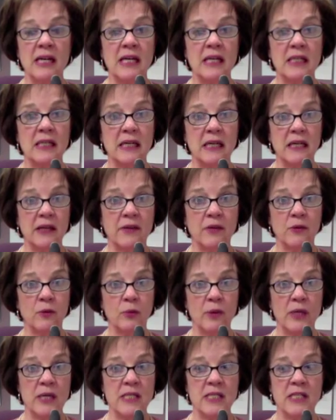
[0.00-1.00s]
and hit the
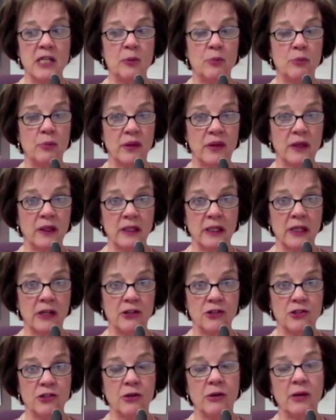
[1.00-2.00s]
reed tip with the
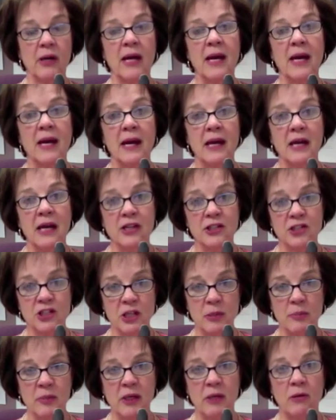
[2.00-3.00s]
ligature and
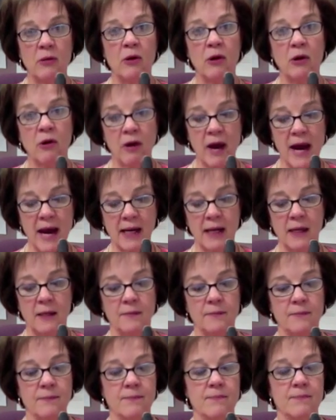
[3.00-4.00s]
chip it or crack
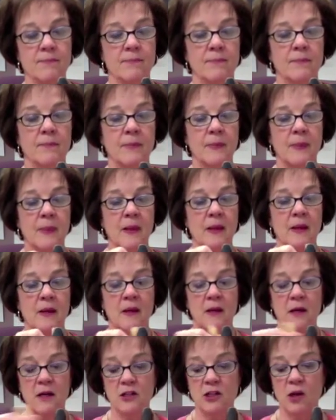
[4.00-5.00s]
it.
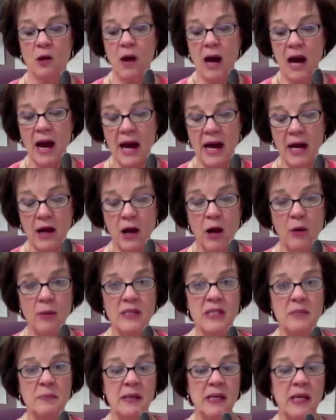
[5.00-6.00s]
So I
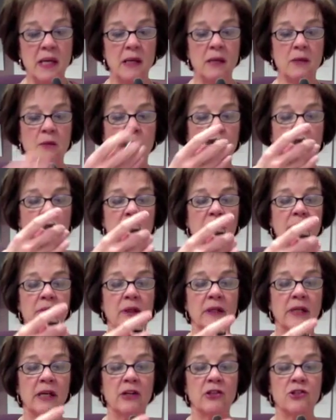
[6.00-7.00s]
always begin with the
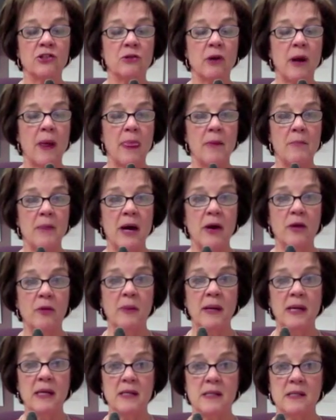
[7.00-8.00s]
ligature on the
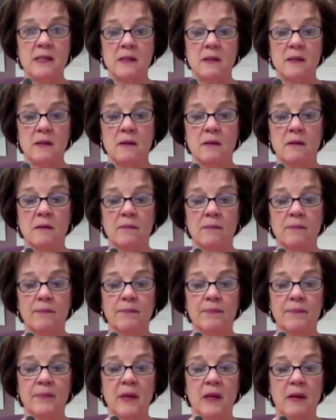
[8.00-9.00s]
mouthpiece.
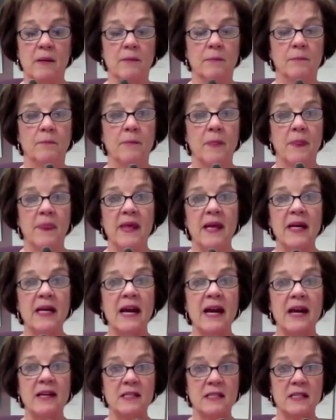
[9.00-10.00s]
Then
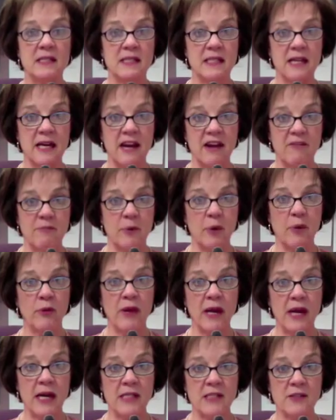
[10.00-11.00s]
since I have both
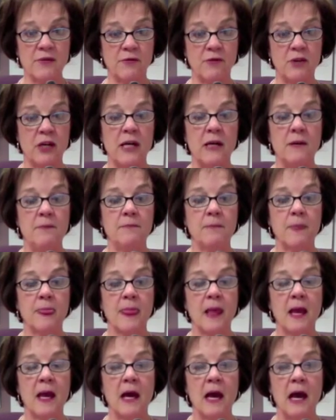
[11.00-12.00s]
hands free,
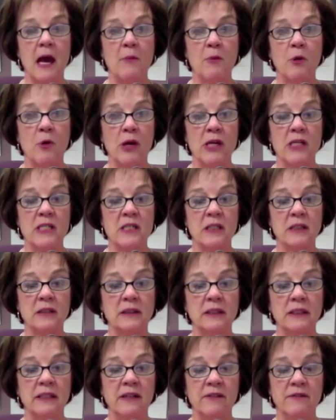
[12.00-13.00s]
I'm going to
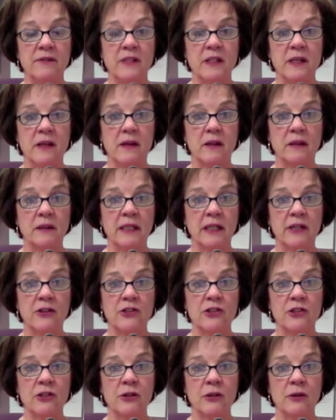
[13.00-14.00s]
lift the
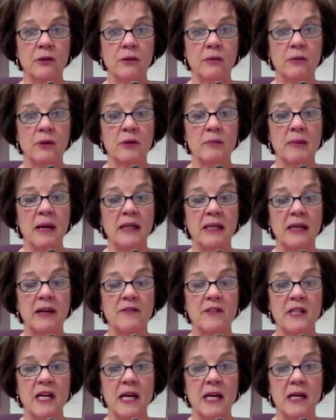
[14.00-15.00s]
ligature with my
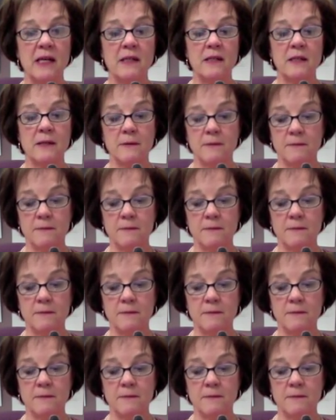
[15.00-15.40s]
left hand,